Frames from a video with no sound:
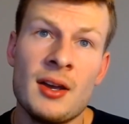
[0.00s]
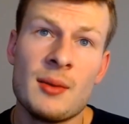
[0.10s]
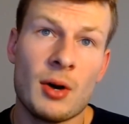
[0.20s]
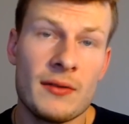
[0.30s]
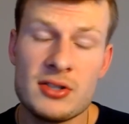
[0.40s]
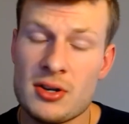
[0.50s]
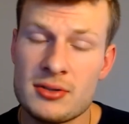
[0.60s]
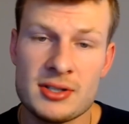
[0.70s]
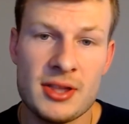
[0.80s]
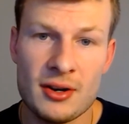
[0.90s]
Marvin Jones
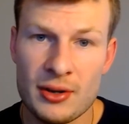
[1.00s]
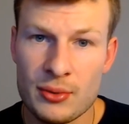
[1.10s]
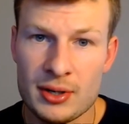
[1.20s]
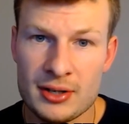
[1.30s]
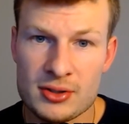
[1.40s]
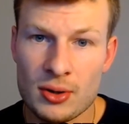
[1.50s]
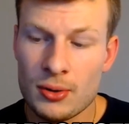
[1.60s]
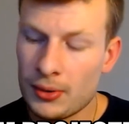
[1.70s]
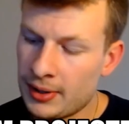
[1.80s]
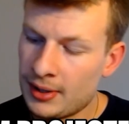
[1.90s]
is 31 years
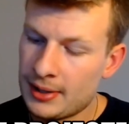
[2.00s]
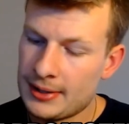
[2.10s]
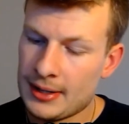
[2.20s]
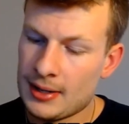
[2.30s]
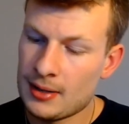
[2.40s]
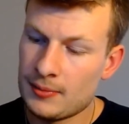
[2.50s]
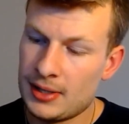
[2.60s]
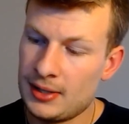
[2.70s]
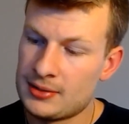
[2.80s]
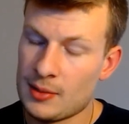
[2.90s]
old.
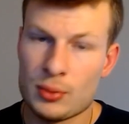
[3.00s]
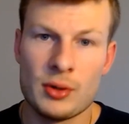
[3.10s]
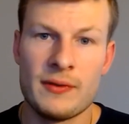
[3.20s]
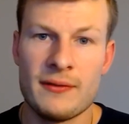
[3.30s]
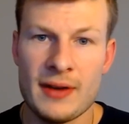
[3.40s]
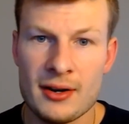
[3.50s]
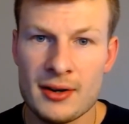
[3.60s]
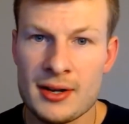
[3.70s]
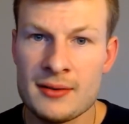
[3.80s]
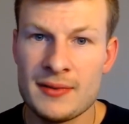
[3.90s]
He's a proven
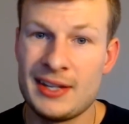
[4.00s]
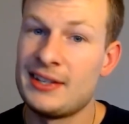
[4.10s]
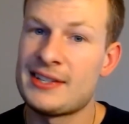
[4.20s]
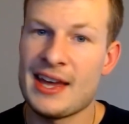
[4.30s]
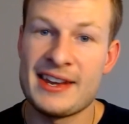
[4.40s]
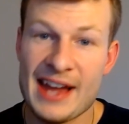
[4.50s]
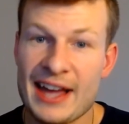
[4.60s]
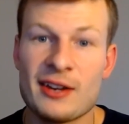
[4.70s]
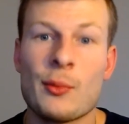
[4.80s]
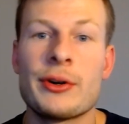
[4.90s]
veteran. He's had
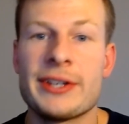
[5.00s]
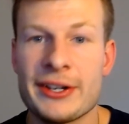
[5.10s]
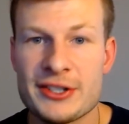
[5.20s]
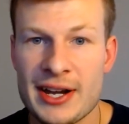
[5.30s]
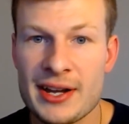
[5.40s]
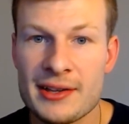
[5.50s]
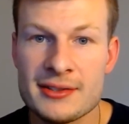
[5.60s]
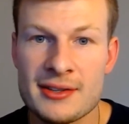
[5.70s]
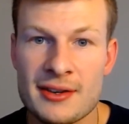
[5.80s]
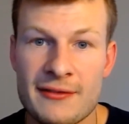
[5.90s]
9 or more
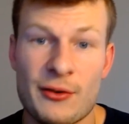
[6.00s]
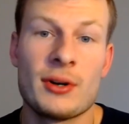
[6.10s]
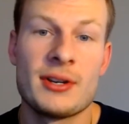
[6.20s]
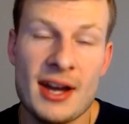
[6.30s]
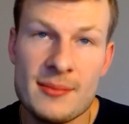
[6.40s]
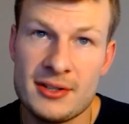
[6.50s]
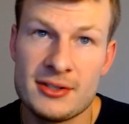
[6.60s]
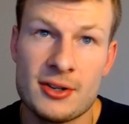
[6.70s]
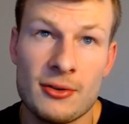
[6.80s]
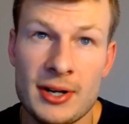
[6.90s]
touchdowns 4 times in his
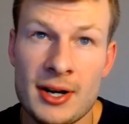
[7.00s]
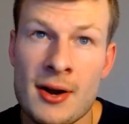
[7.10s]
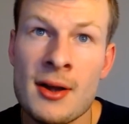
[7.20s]
career.